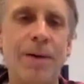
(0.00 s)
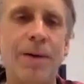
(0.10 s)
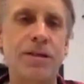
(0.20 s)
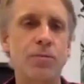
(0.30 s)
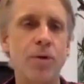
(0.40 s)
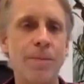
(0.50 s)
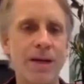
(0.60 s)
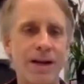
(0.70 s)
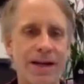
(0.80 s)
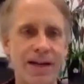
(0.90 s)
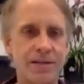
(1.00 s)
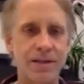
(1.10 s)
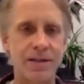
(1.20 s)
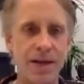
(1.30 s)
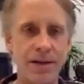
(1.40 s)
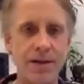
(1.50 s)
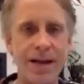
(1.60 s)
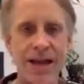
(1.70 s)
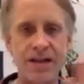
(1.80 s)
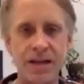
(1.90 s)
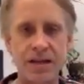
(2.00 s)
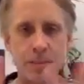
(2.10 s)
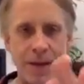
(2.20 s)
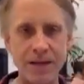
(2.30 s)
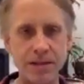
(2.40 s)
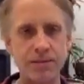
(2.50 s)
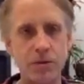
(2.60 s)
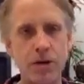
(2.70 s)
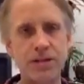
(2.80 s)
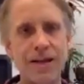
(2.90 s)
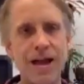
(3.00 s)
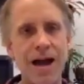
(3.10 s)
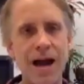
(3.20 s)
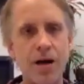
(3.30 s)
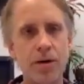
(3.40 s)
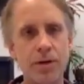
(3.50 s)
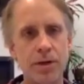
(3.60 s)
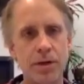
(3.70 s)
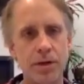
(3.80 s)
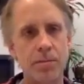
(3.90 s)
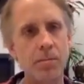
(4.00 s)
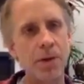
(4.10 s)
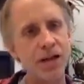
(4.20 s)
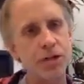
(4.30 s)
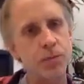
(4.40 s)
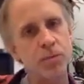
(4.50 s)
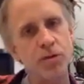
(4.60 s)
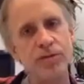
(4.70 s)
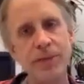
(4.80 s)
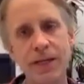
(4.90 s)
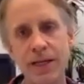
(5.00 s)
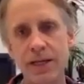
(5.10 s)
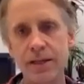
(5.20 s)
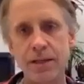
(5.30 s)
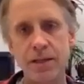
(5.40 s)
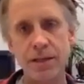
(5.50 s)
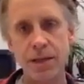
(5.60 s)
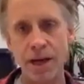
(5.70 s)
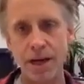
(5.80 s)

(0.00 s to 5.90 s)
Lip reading: by just rubbing our hands together, and it depends, of course, how much movement and